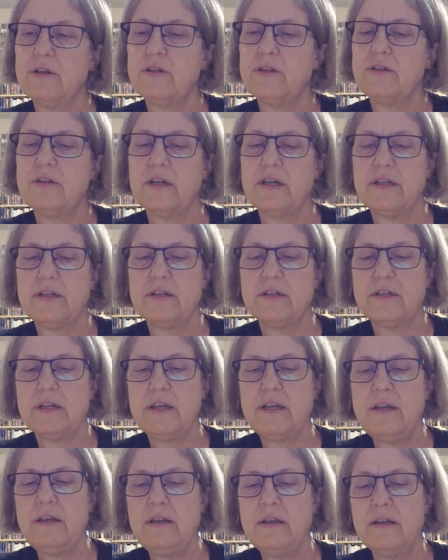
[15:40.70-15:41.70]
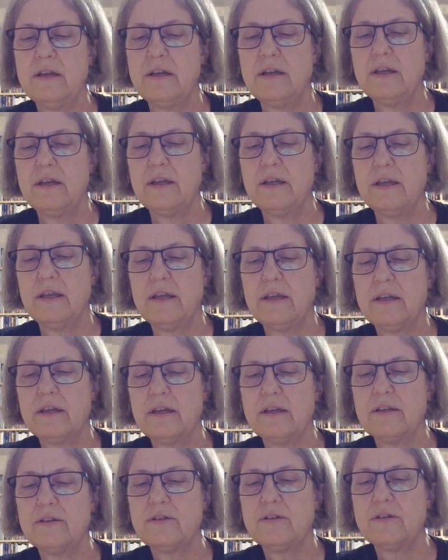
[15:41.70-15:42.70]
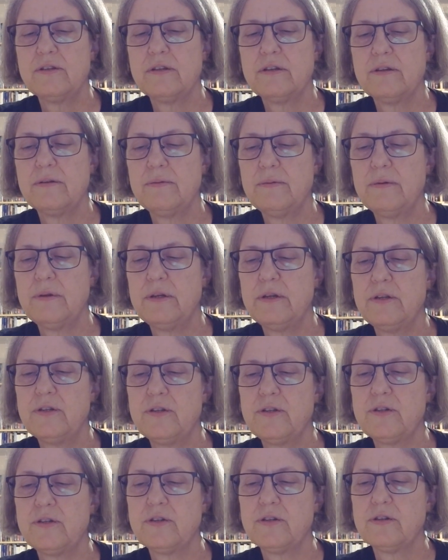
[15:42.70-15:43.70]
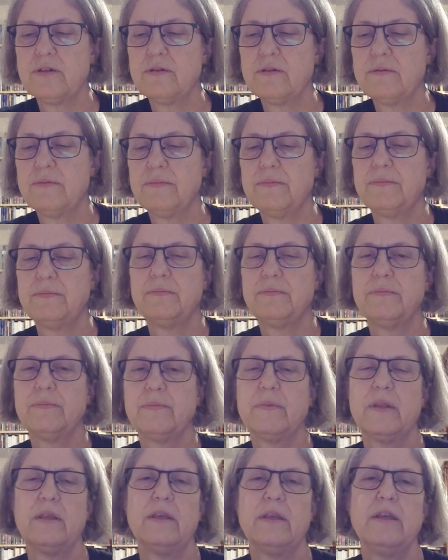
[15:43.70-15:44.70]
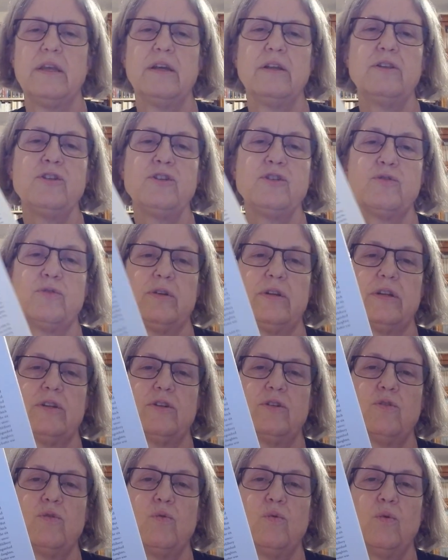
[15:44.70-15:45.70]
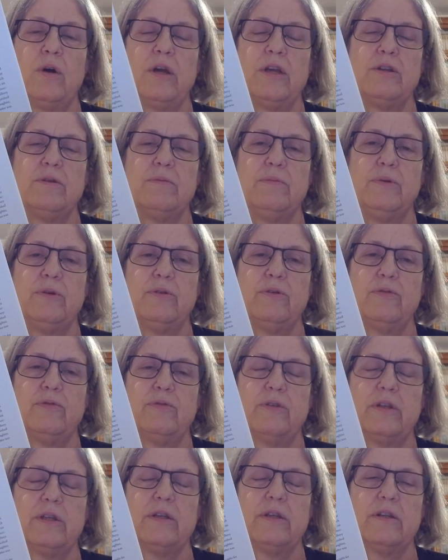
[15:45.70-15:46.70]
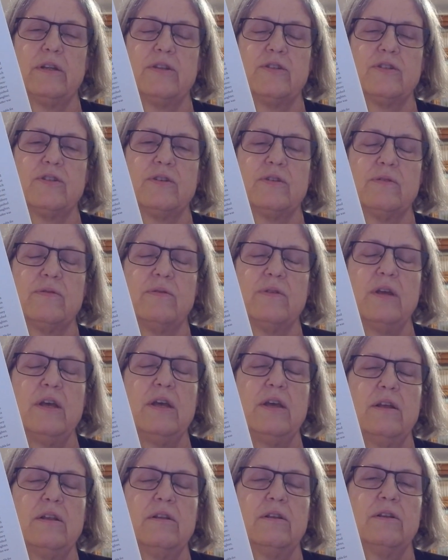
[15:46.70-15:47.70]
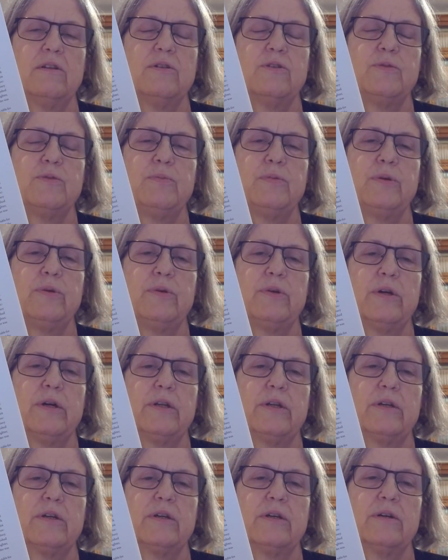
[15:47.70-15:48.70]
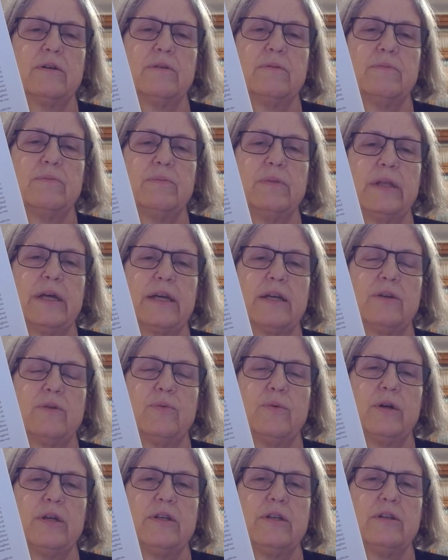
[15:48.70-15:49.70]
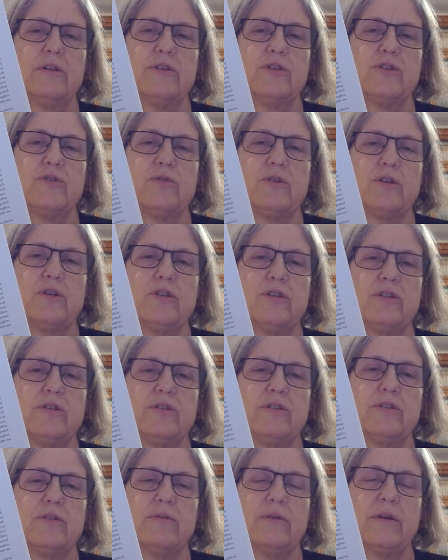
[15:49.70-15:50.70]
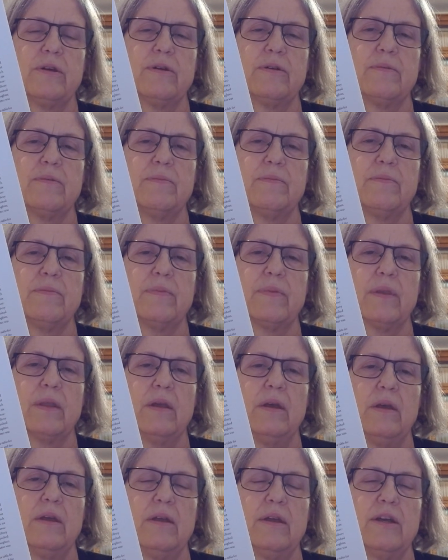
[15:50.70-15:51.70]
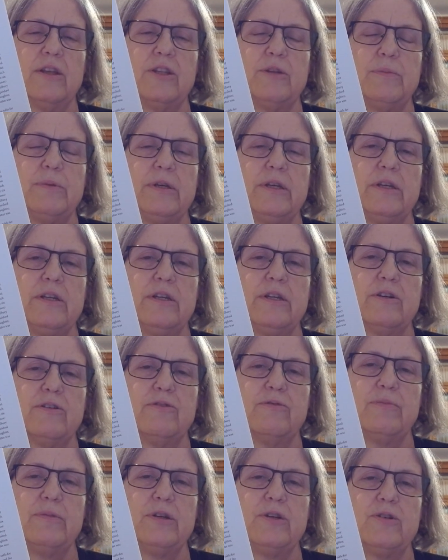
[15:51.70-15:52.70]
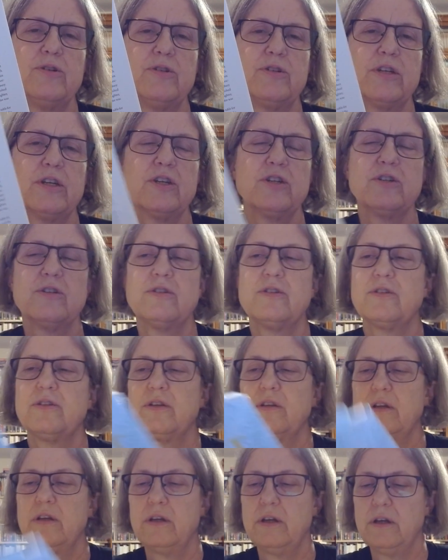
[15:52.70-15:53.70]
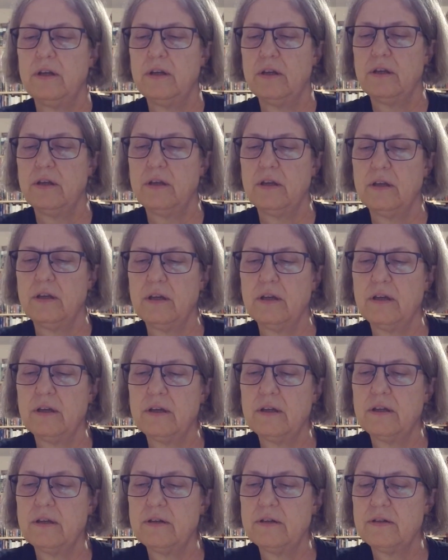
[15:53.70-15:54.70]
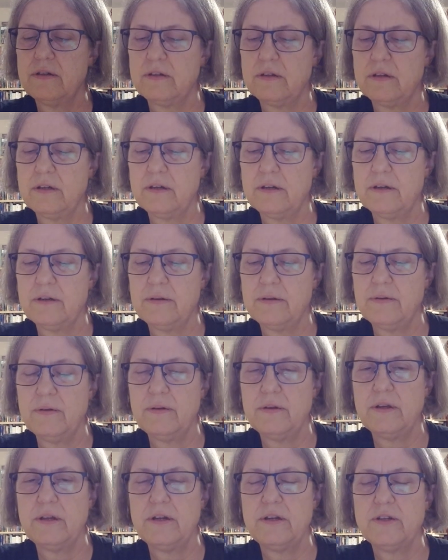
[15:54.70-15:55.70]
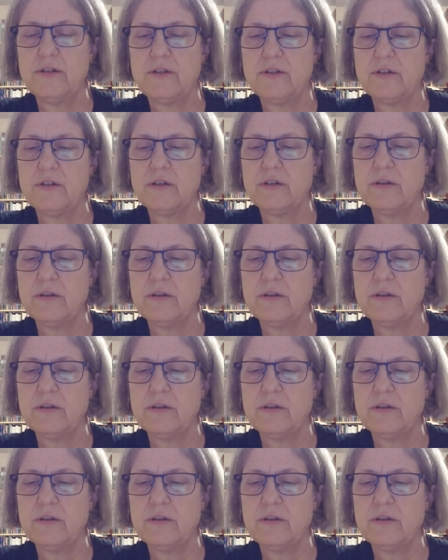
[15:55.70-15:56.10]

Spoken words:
Night and Day, and it is illustrated quite beautifully. It has little periodic black and white illustrations at the beginning of major sections, and it is